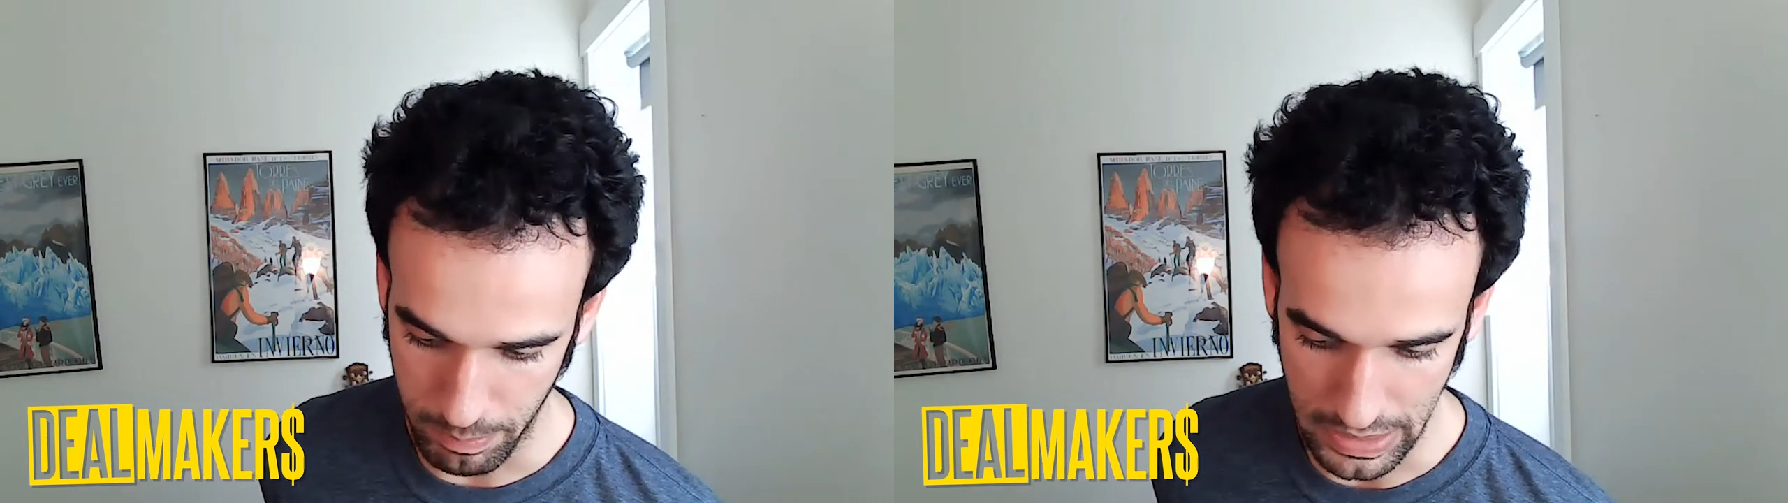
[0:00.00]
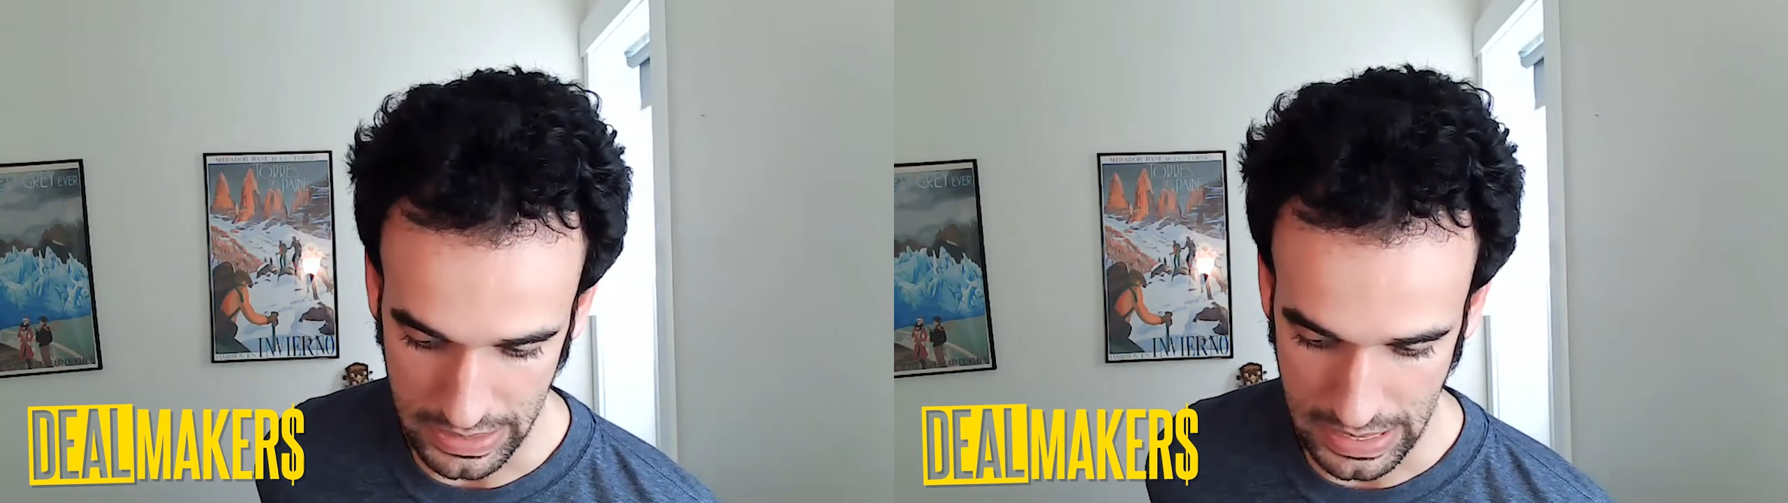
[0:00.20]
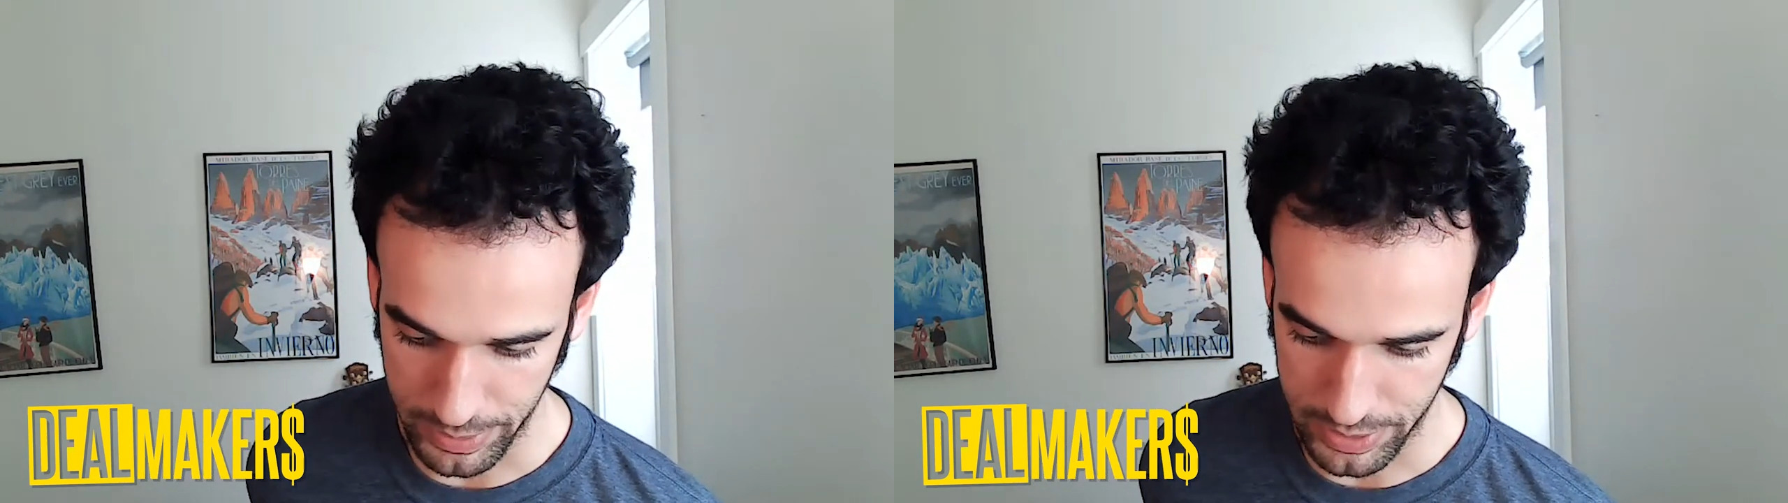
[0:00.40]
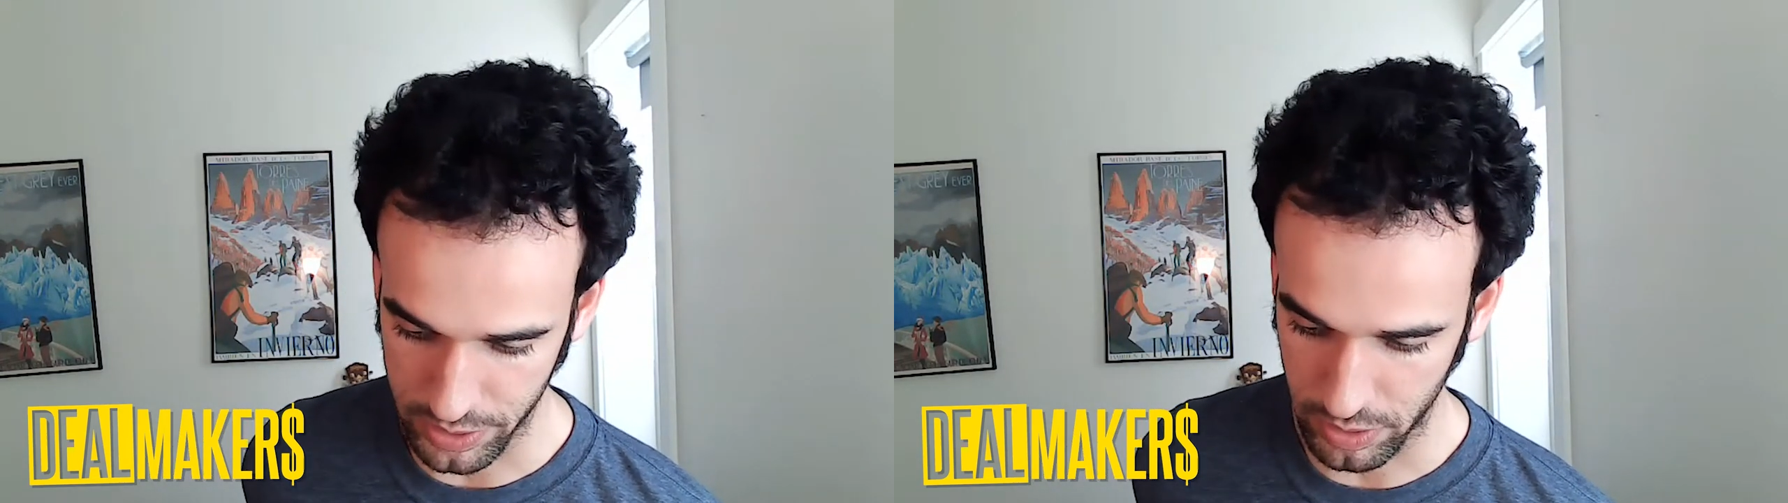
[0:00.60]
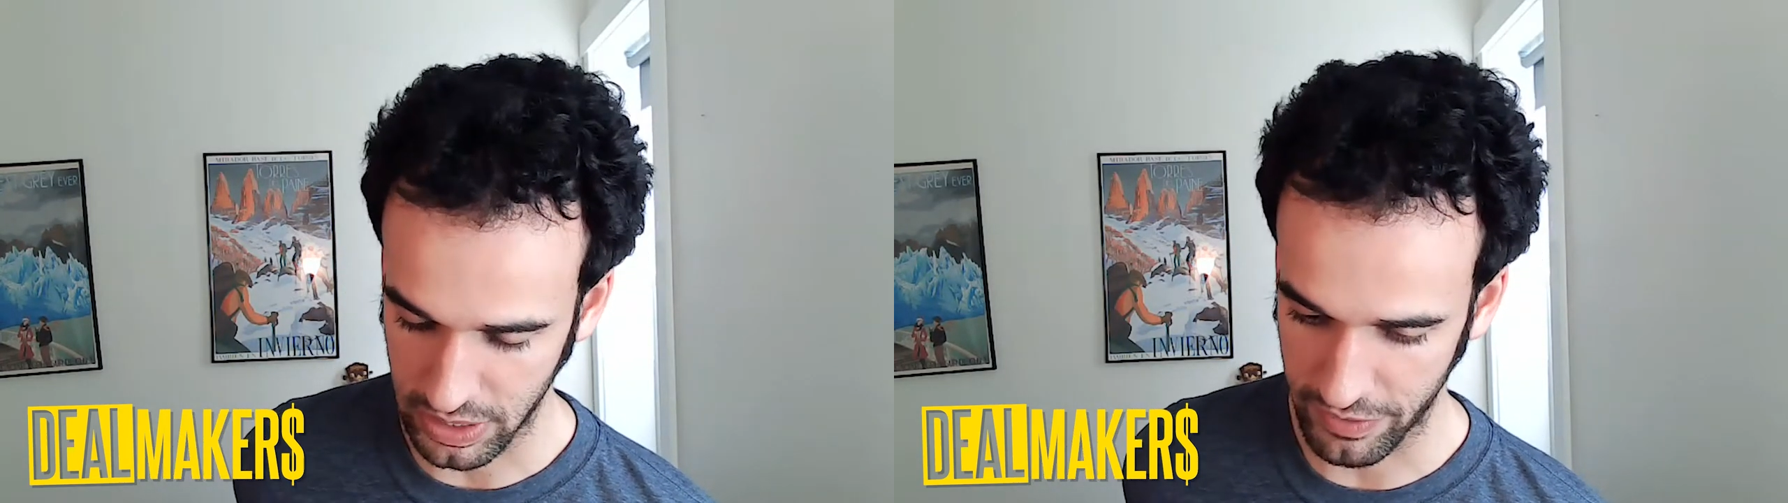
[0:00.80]
Blink
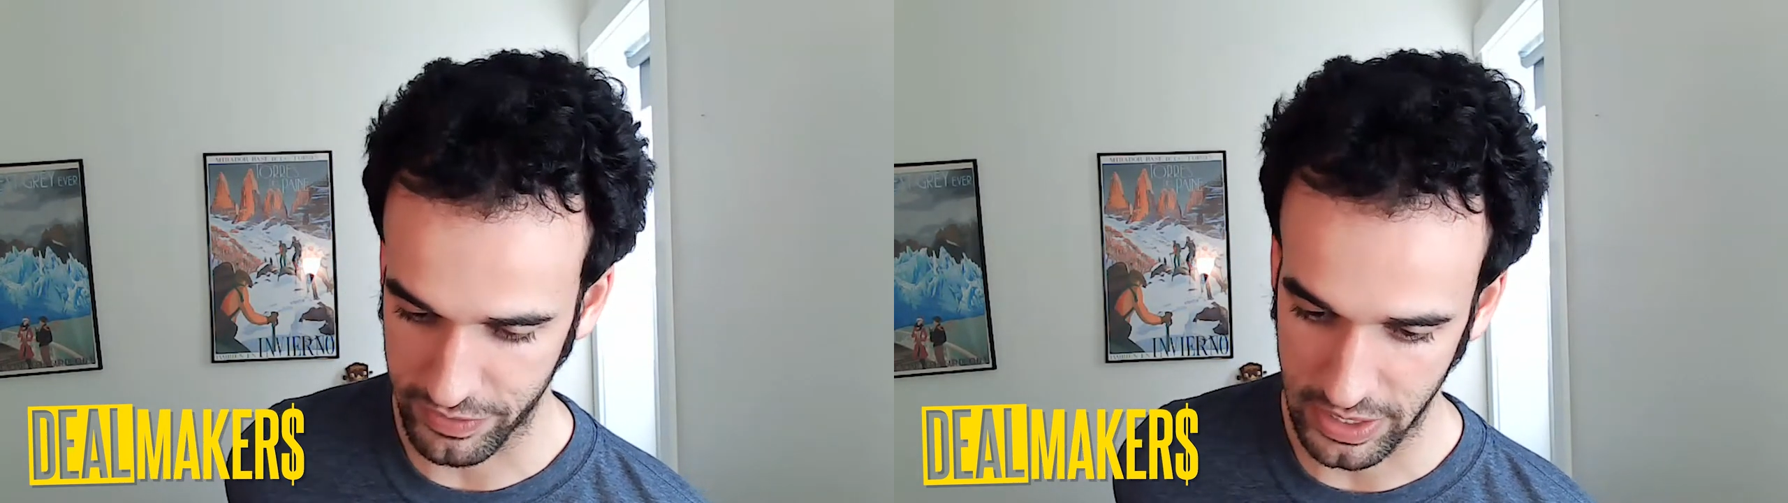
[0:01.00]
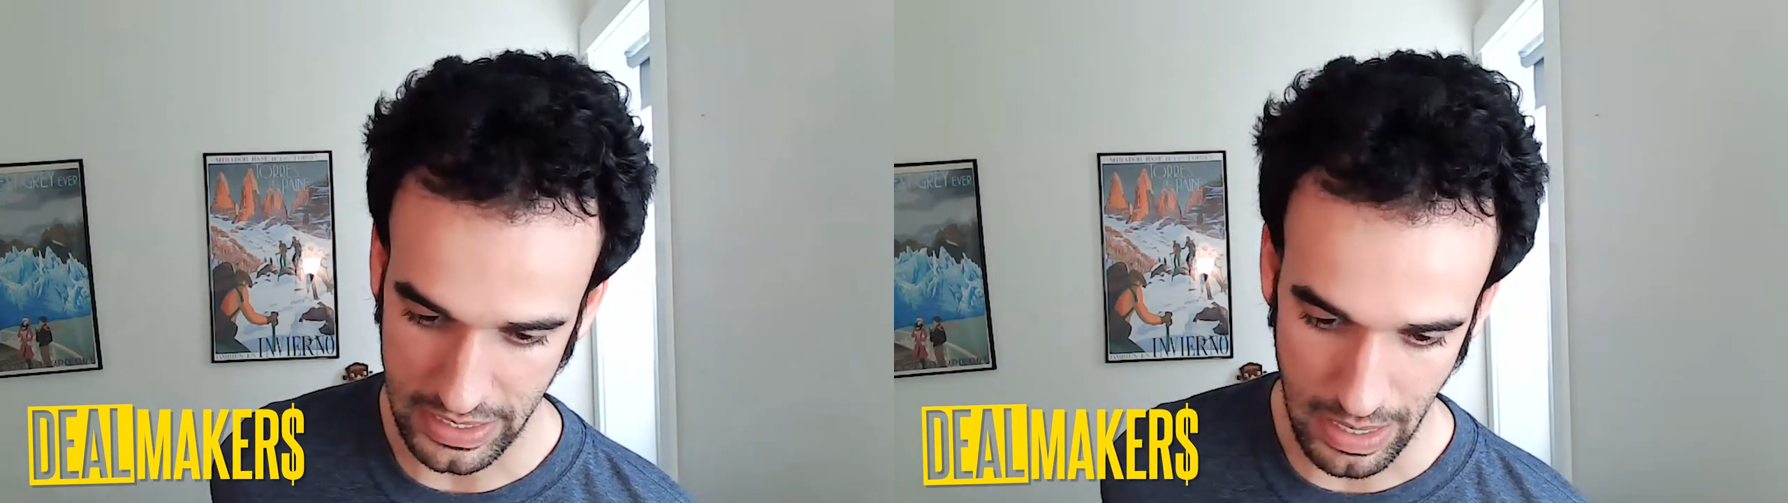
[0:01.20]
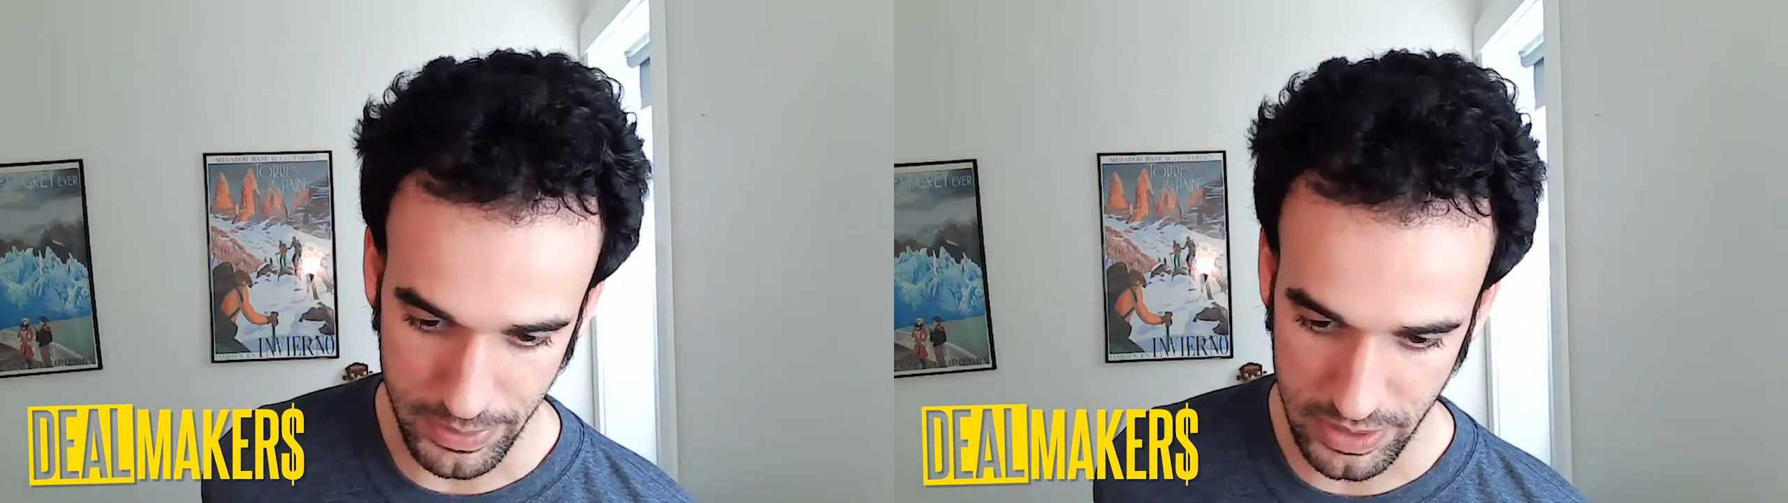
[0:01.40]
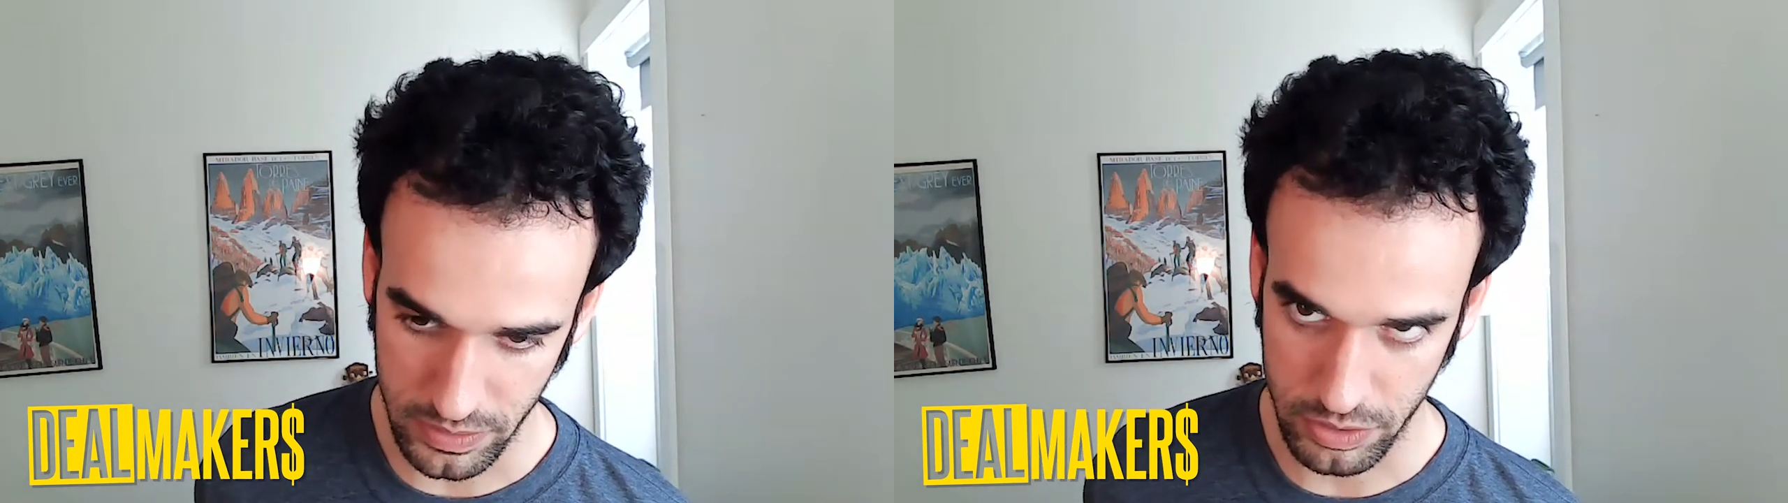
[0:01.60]
Capital, Caffeinated Capital.